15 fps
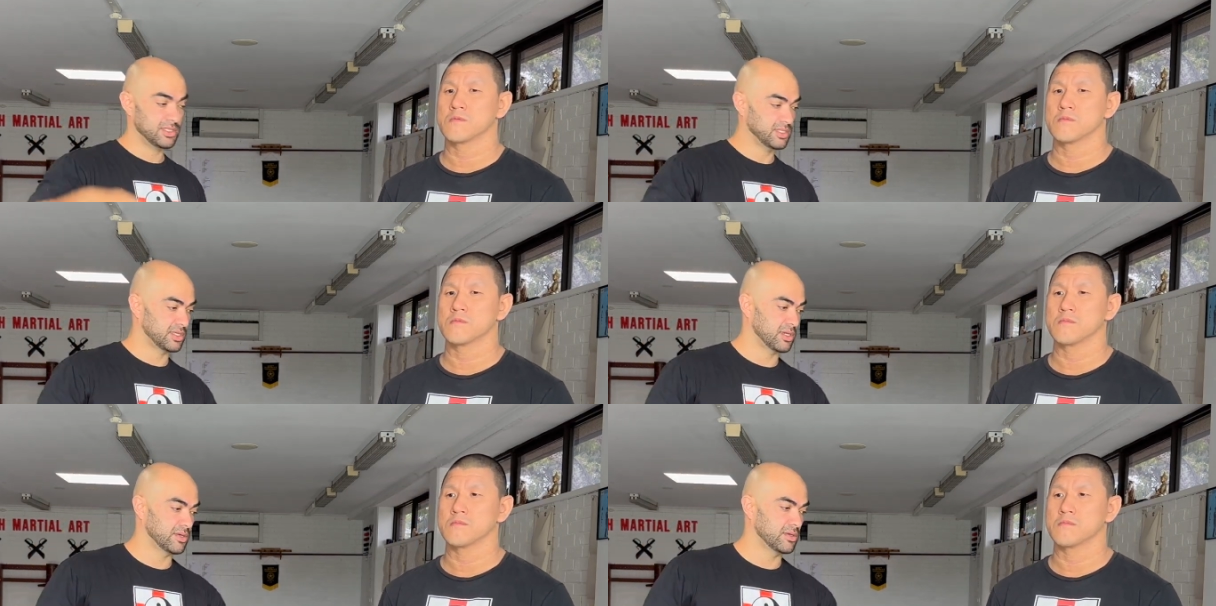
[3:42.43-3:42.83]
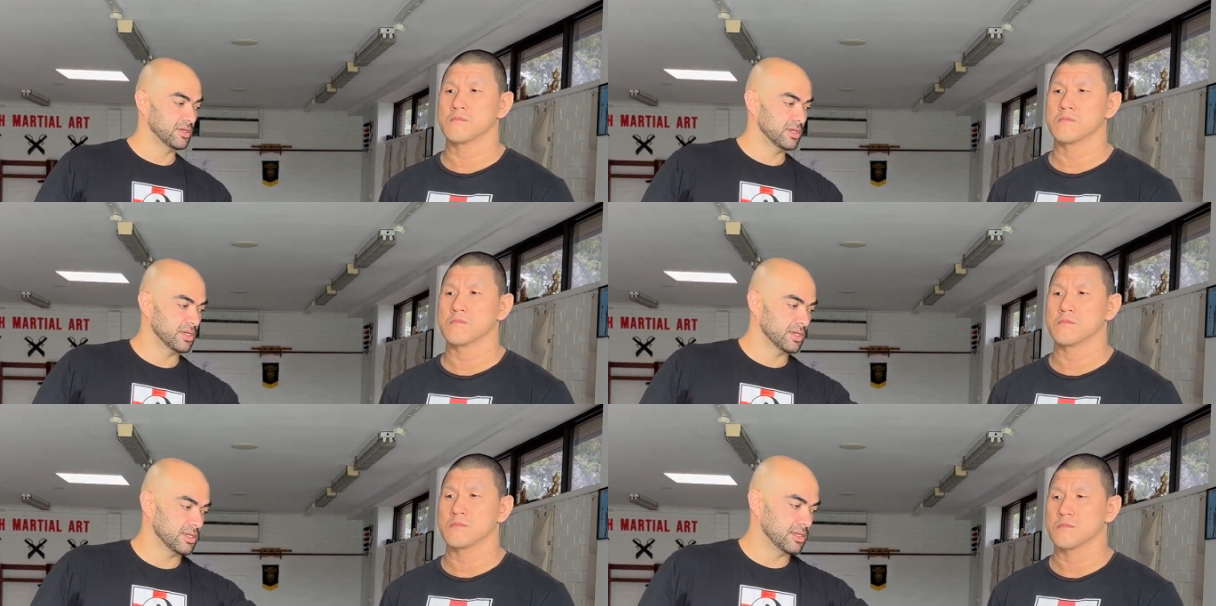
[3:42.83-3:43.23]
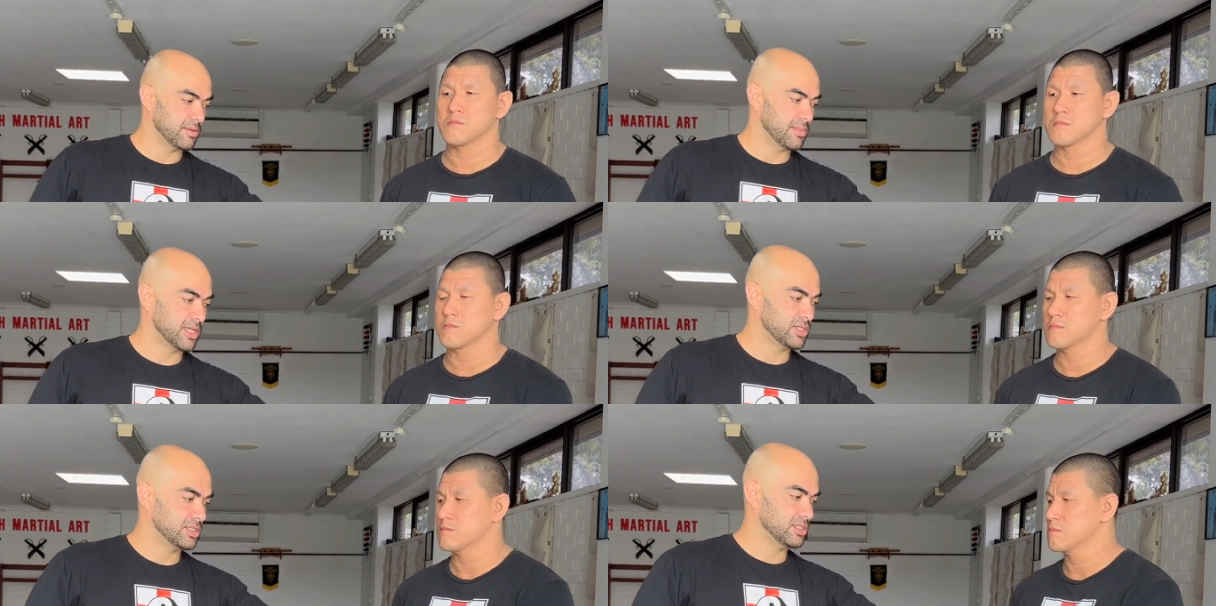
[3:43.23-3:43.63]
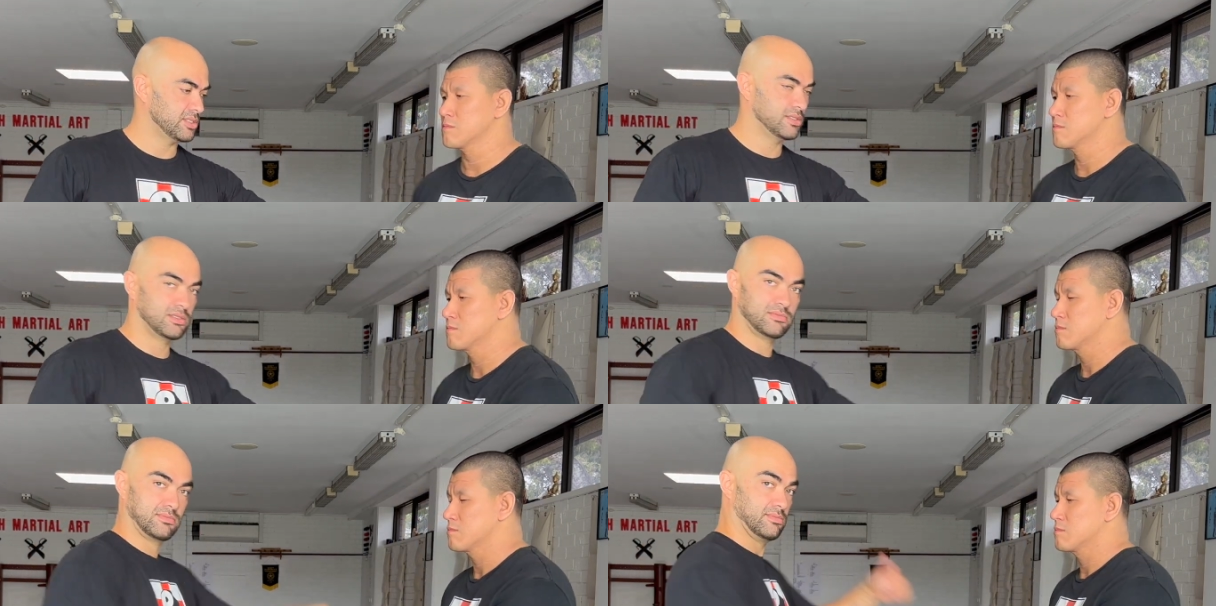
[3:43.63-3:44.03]
Speaker 1: So
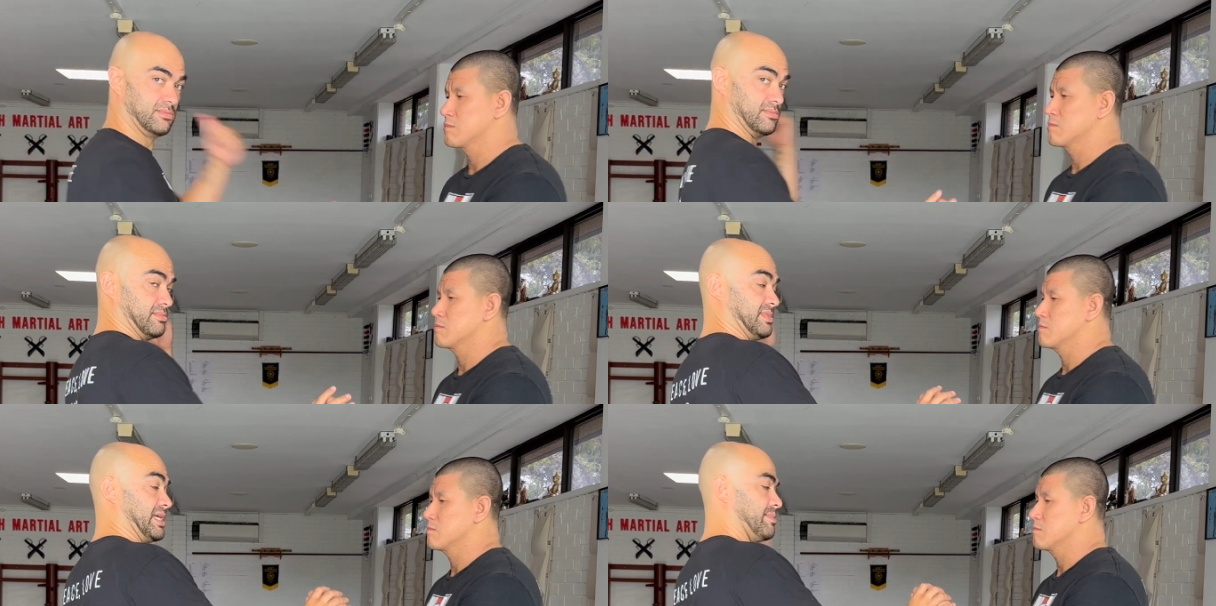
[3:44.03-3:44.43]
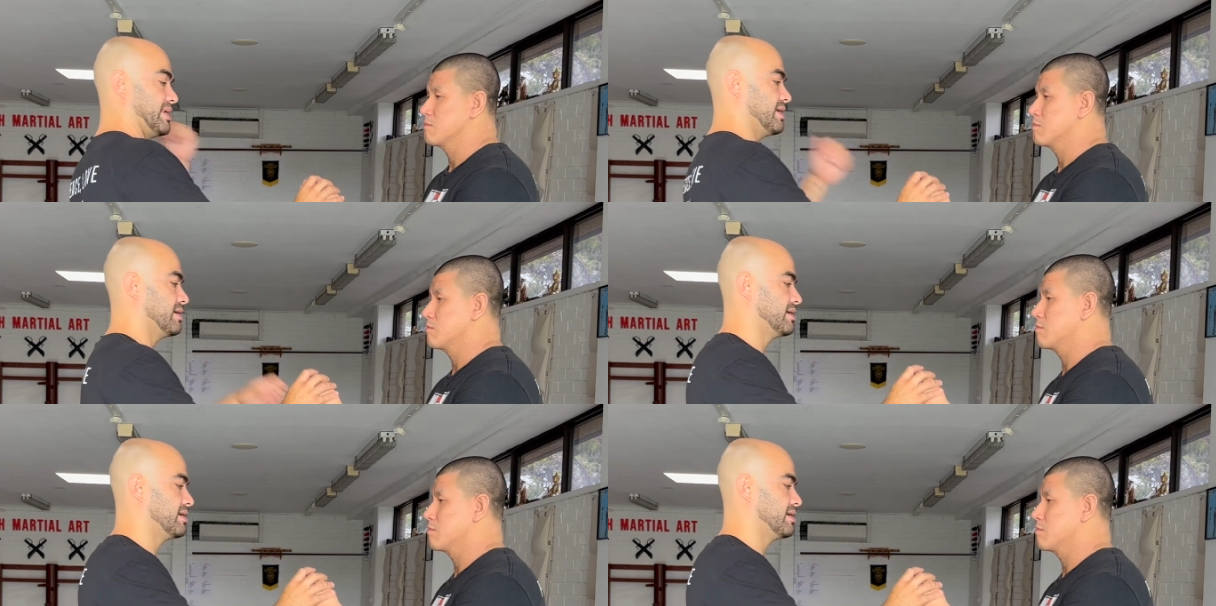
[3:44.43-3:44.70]
imagine, dummy,